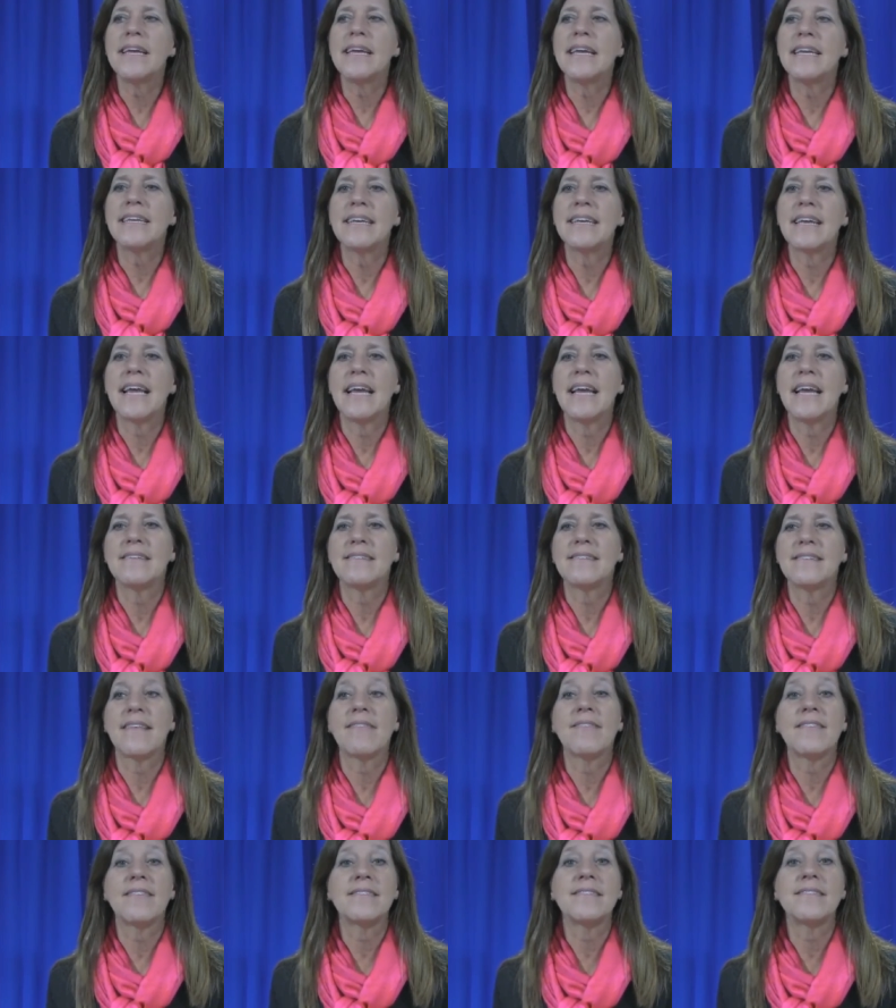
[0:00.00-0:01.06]
indicates
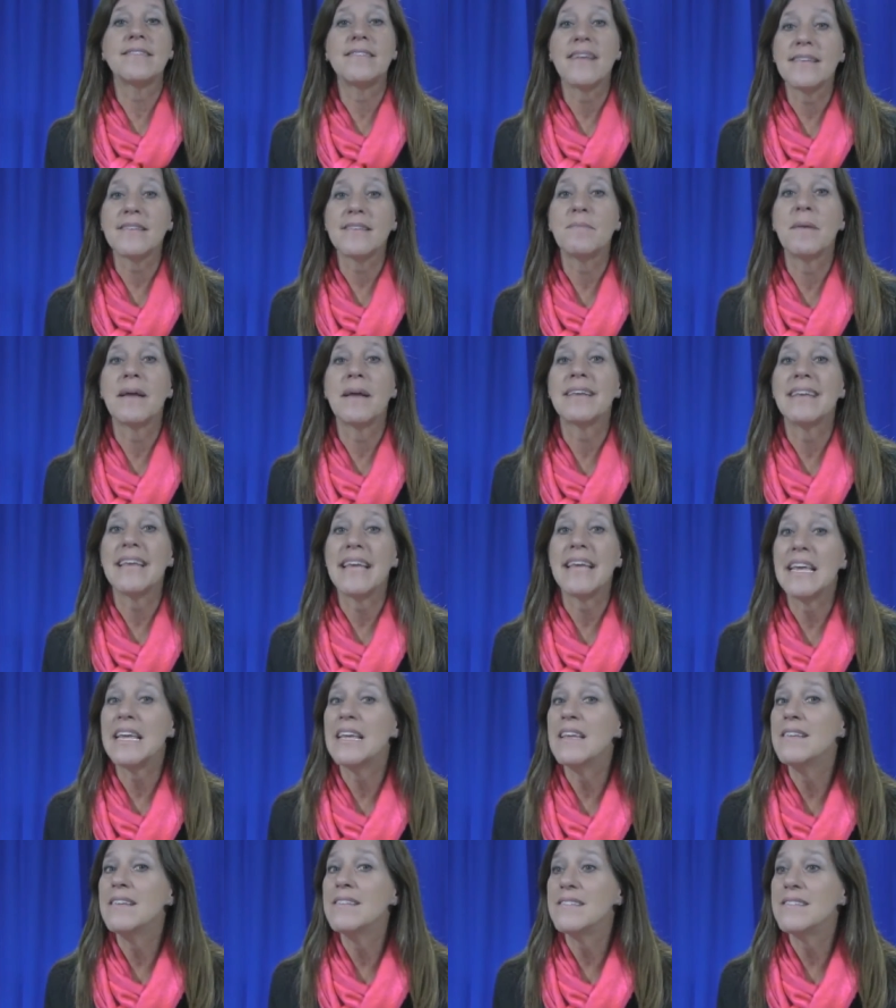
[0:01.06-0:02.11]
that the suspect
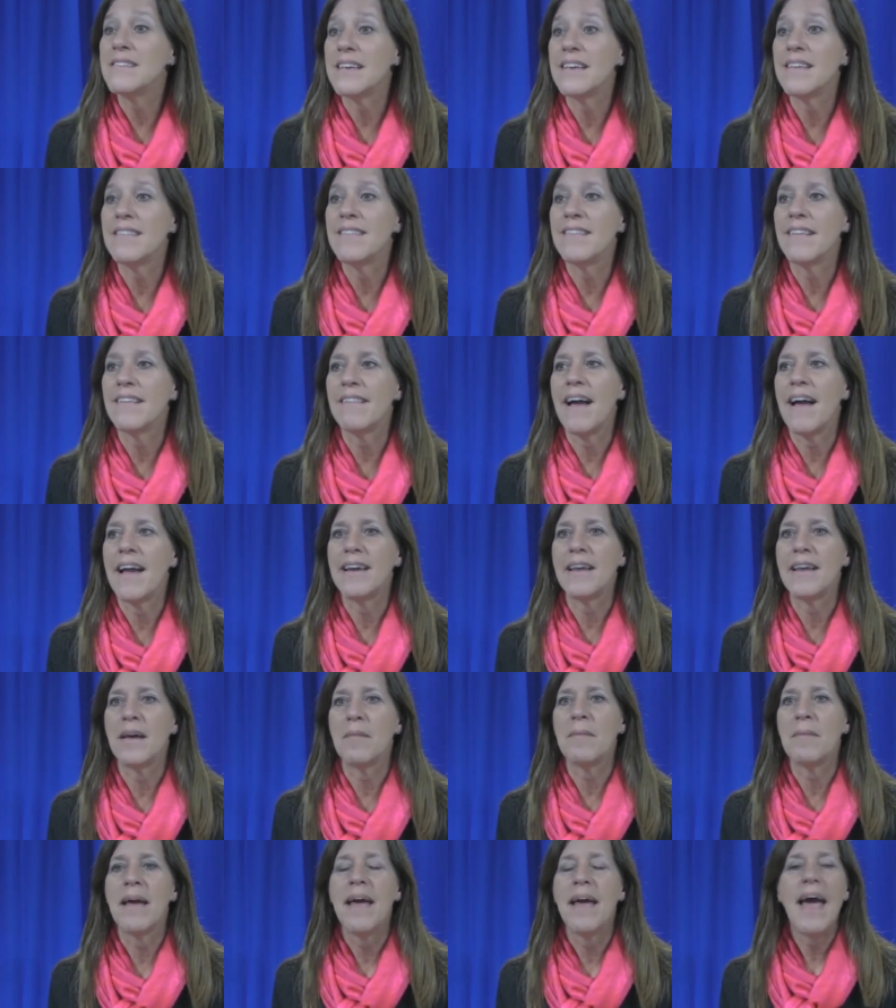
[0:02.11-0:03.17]
is in the
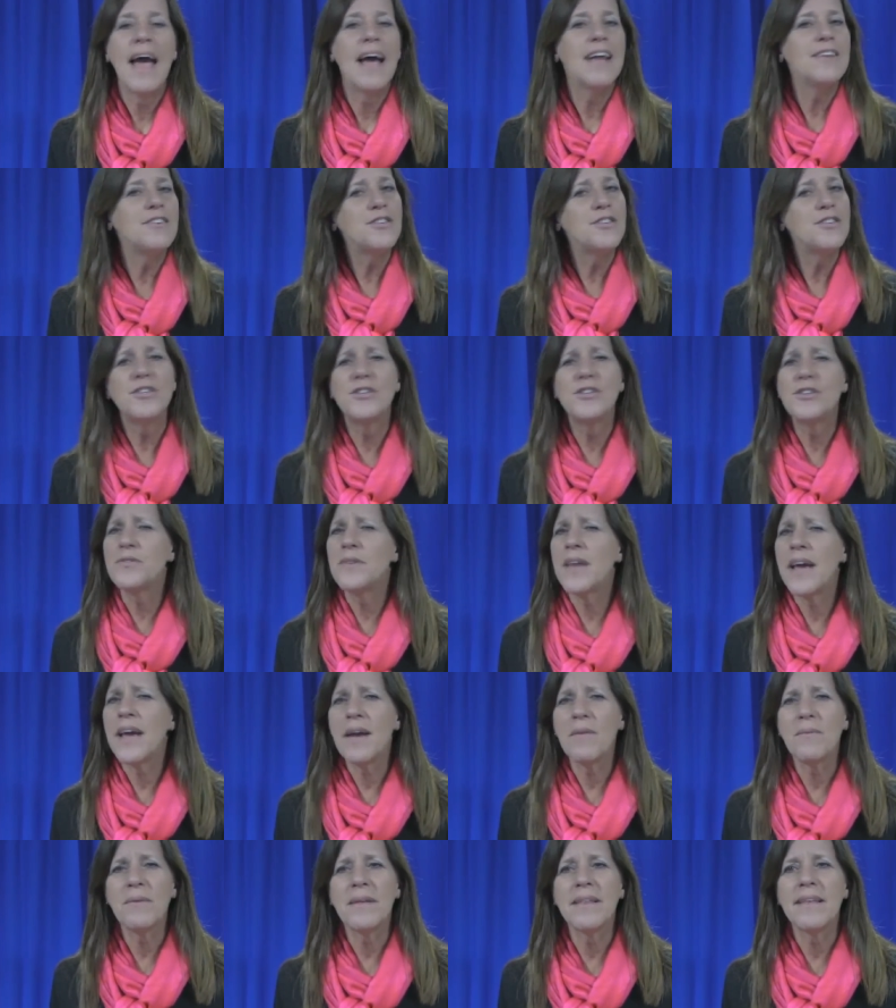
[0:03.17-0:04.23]
lineup and do
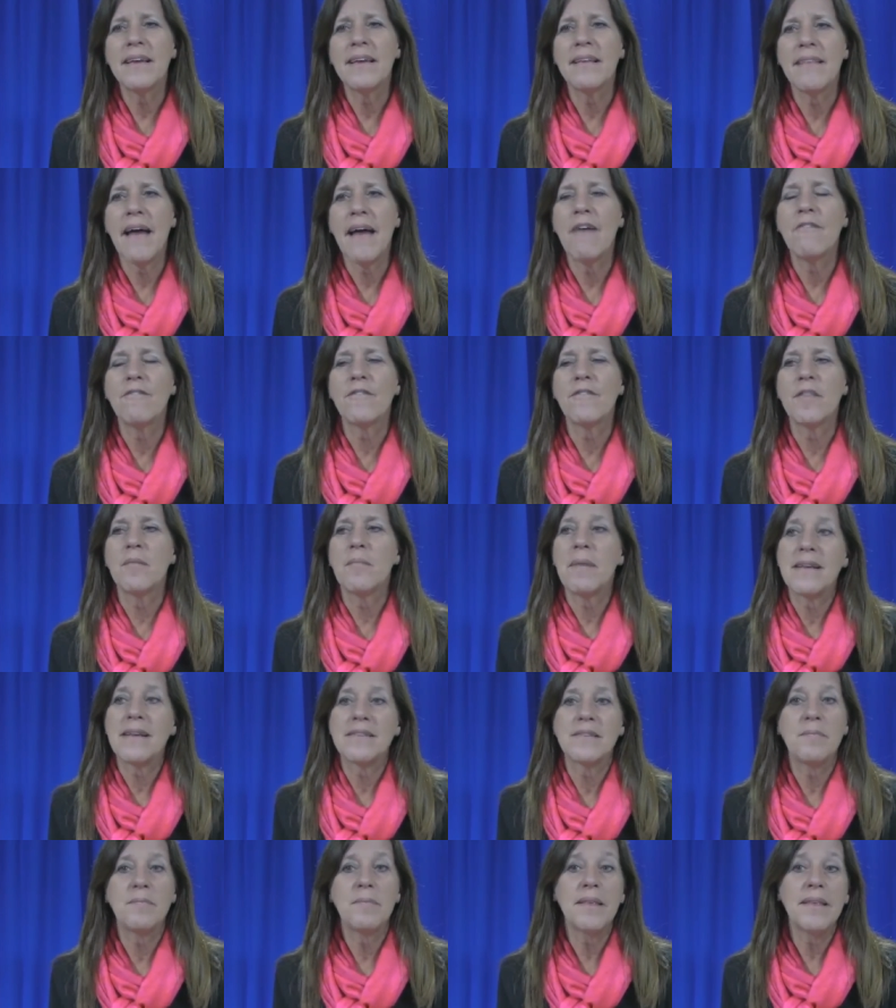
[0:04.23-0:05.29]
not really allow for the
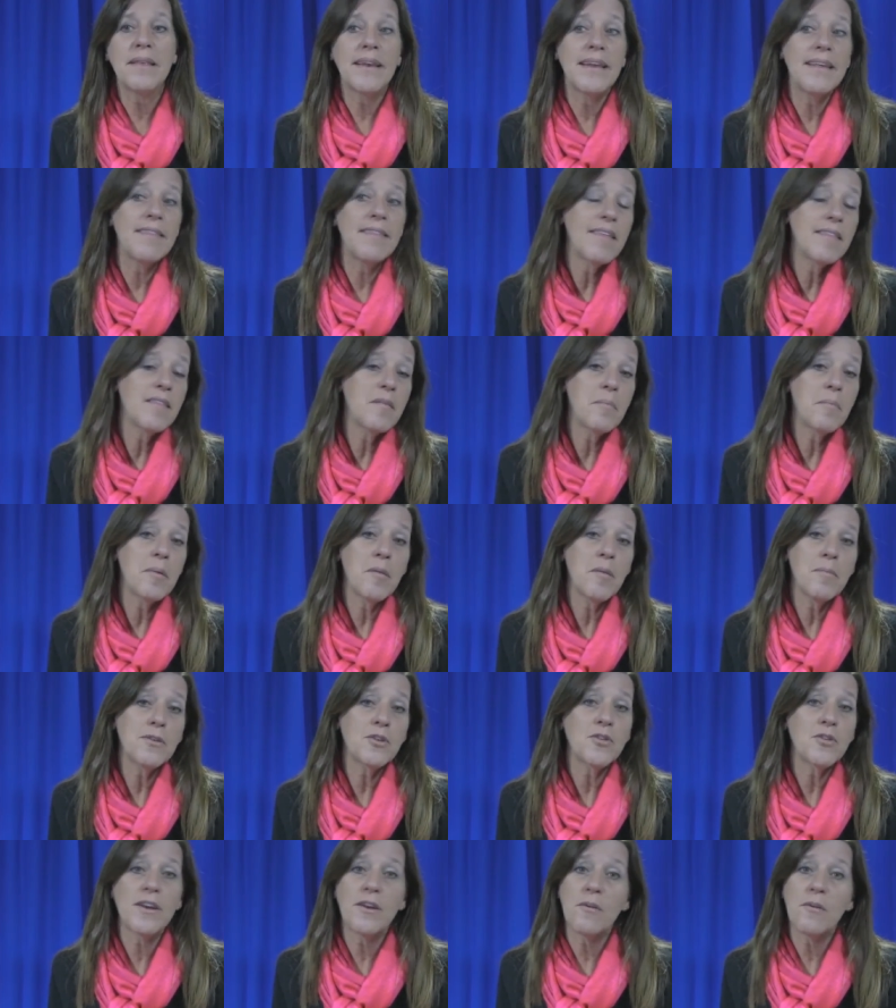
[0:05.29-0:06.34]
possibility that the
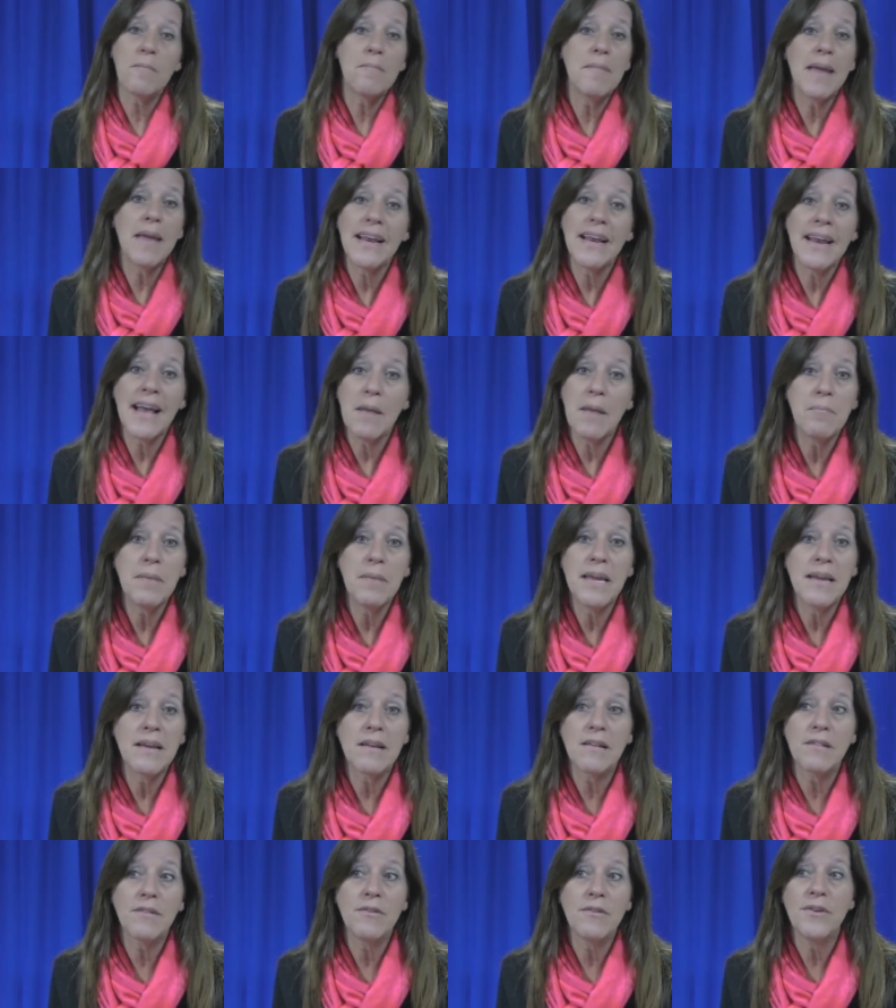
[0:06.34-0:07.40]
perpetrator may not be
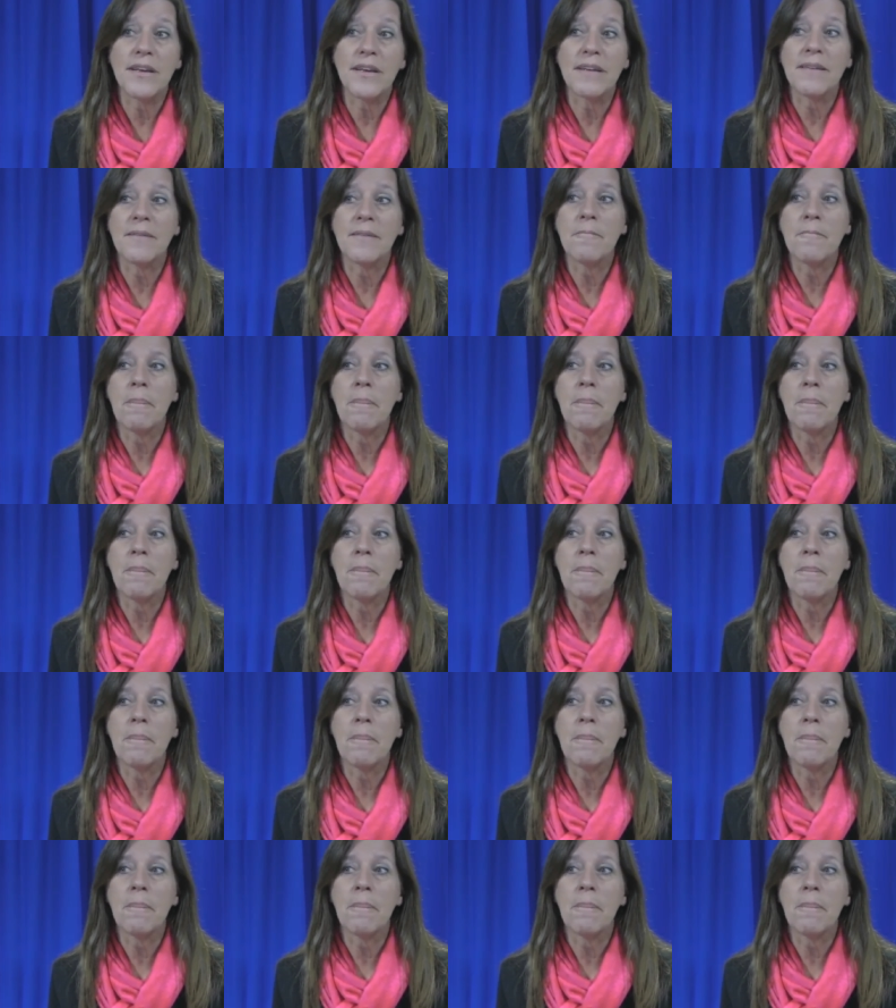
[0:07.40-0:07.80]
included.